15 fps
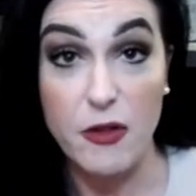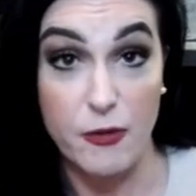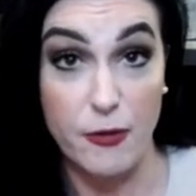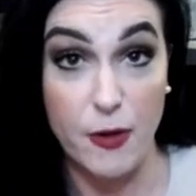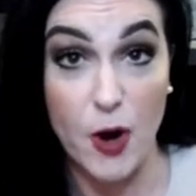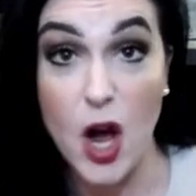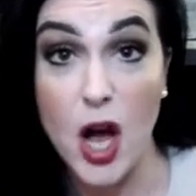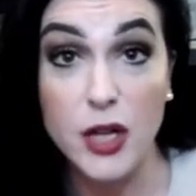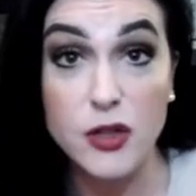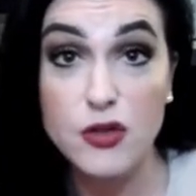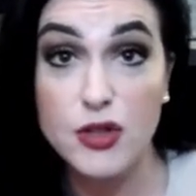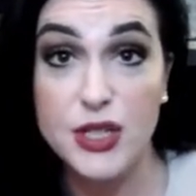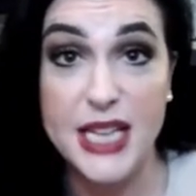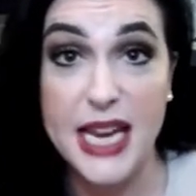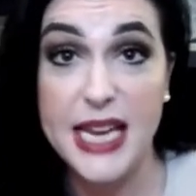for
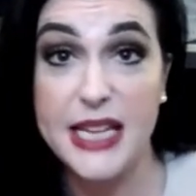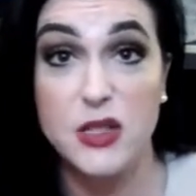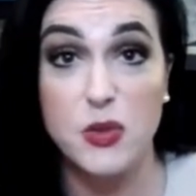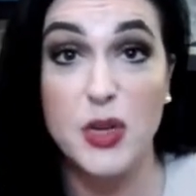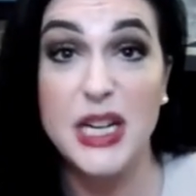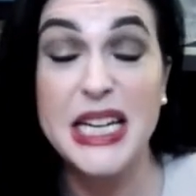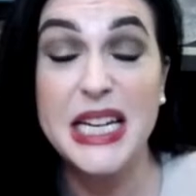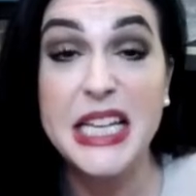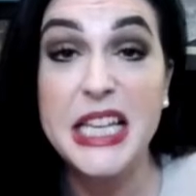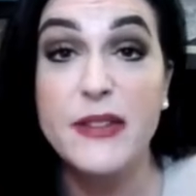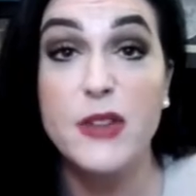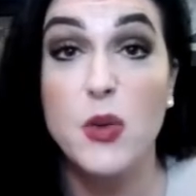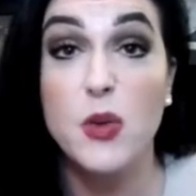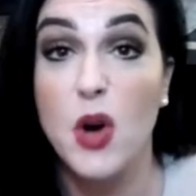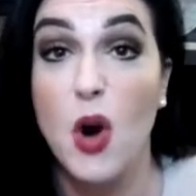100 days, we're going to give
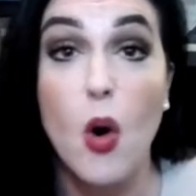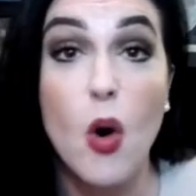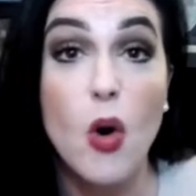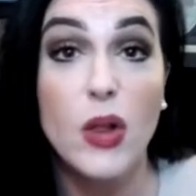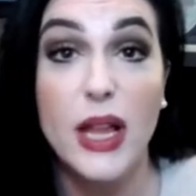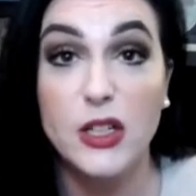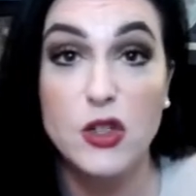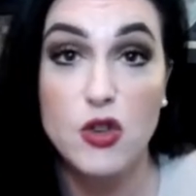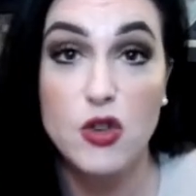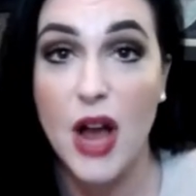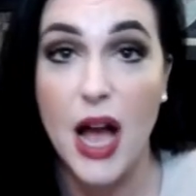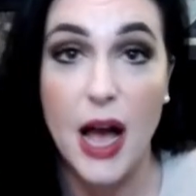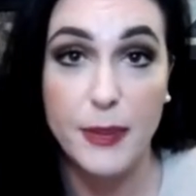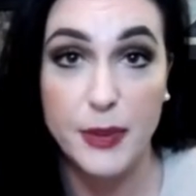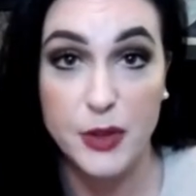you a whole extra
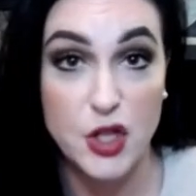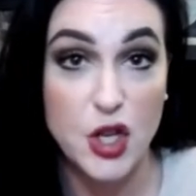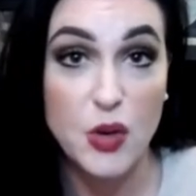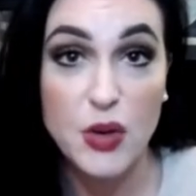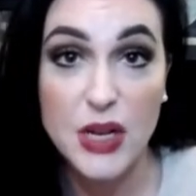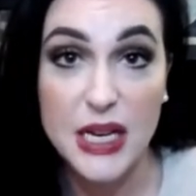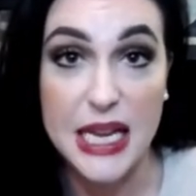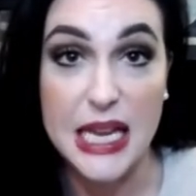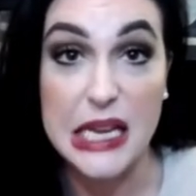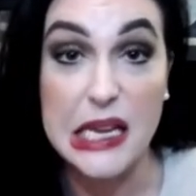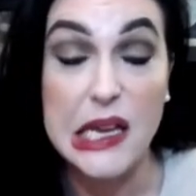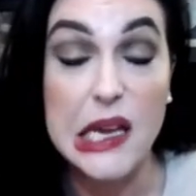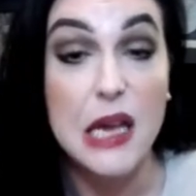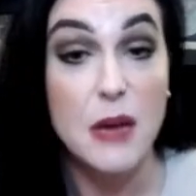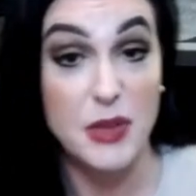
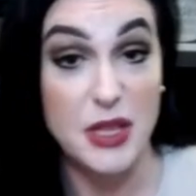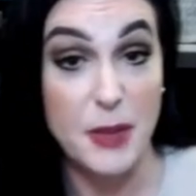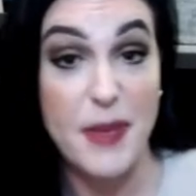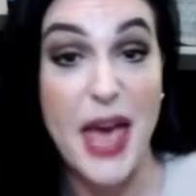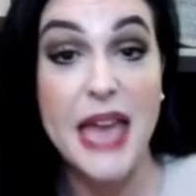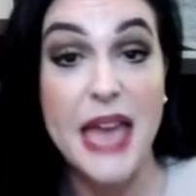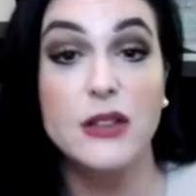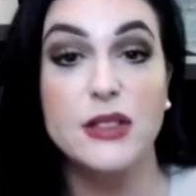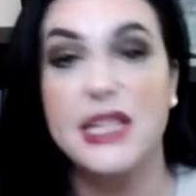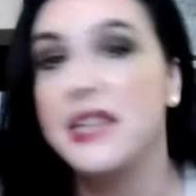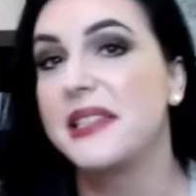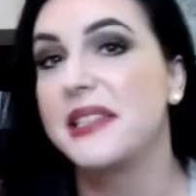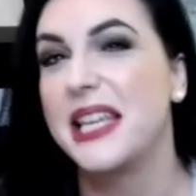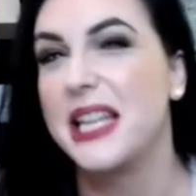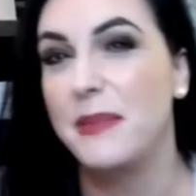opportunity, but the penalty
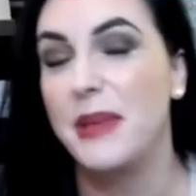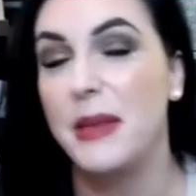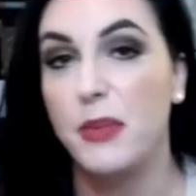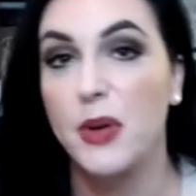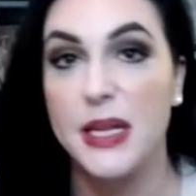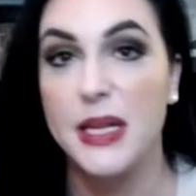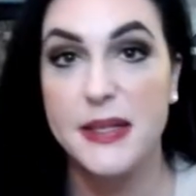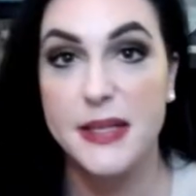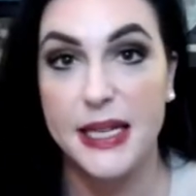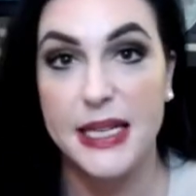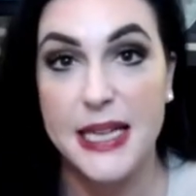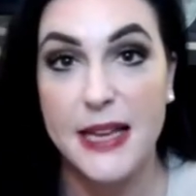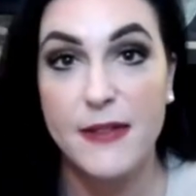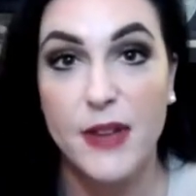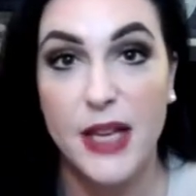is going to be pretty
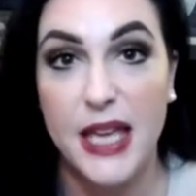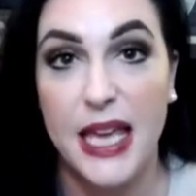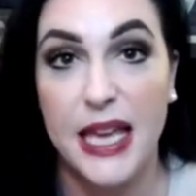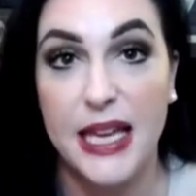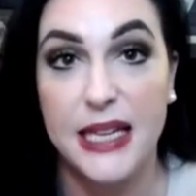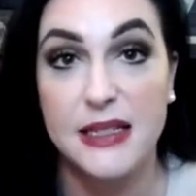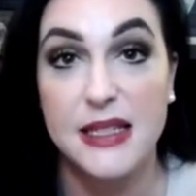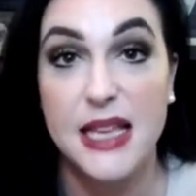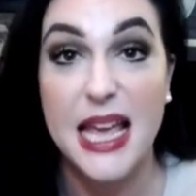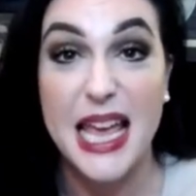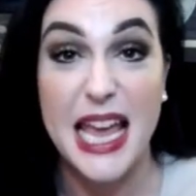significant.